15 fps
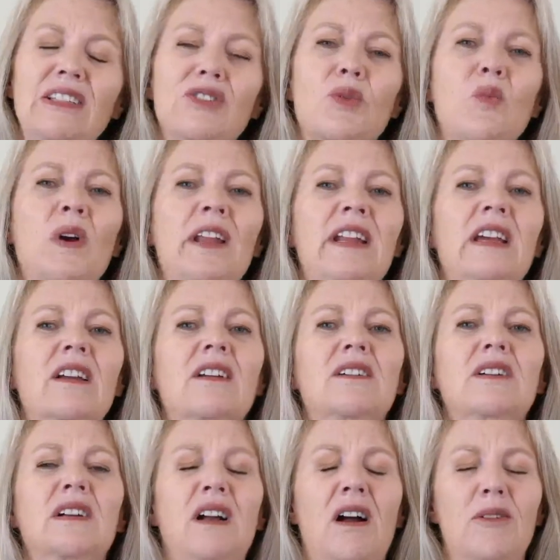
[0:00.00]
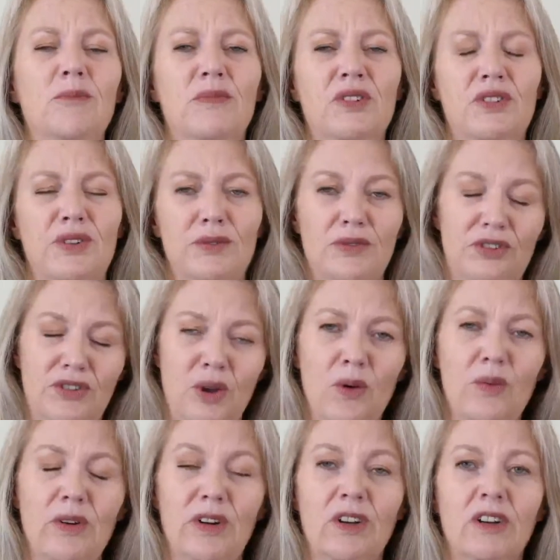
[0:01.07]
when it comes to soul
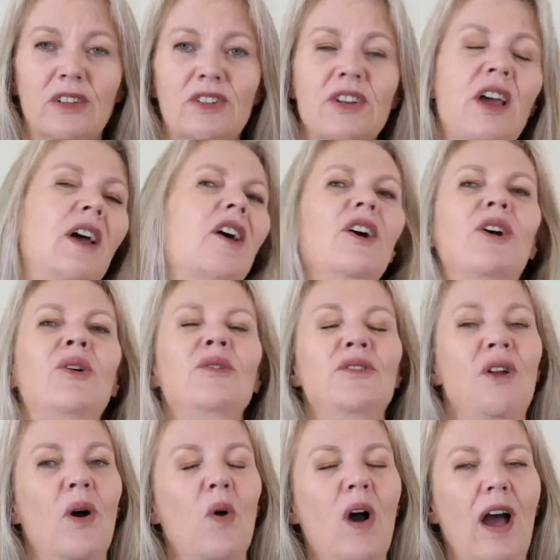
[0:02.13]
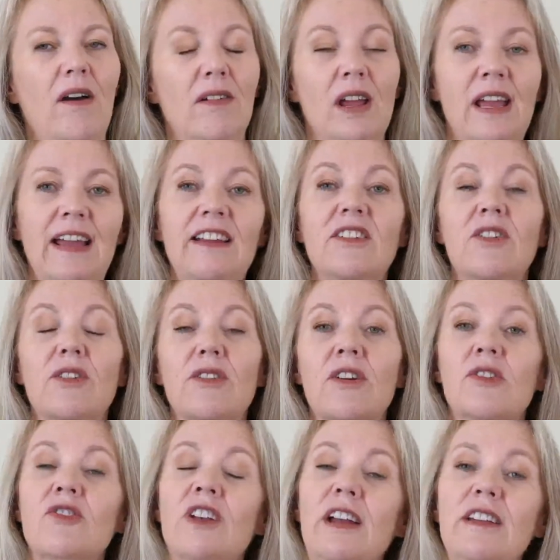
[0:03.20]
workers who know how to handle
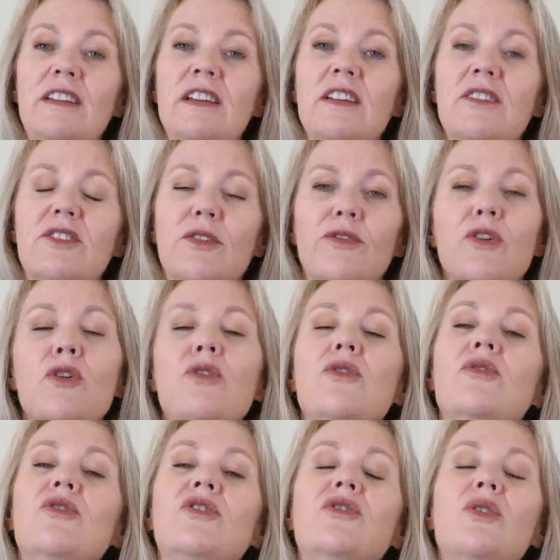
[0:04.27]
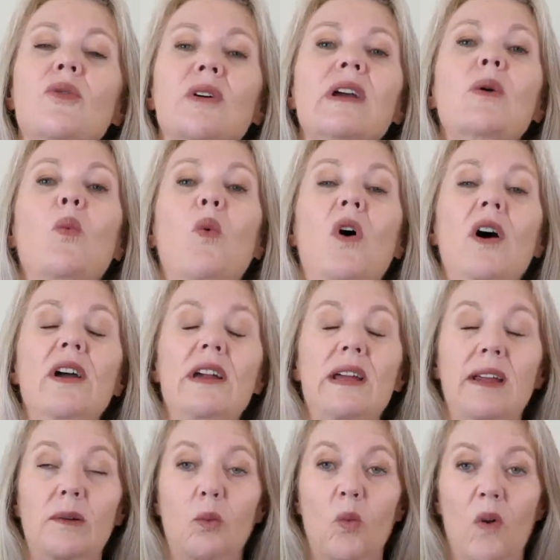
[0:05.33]
those ideas of who's doing what
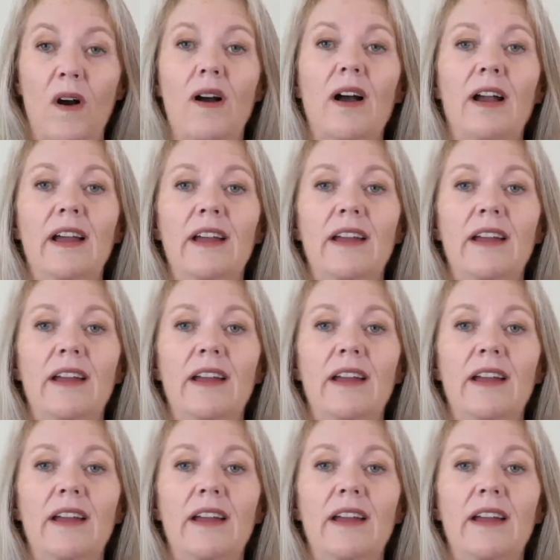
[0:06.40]
and why.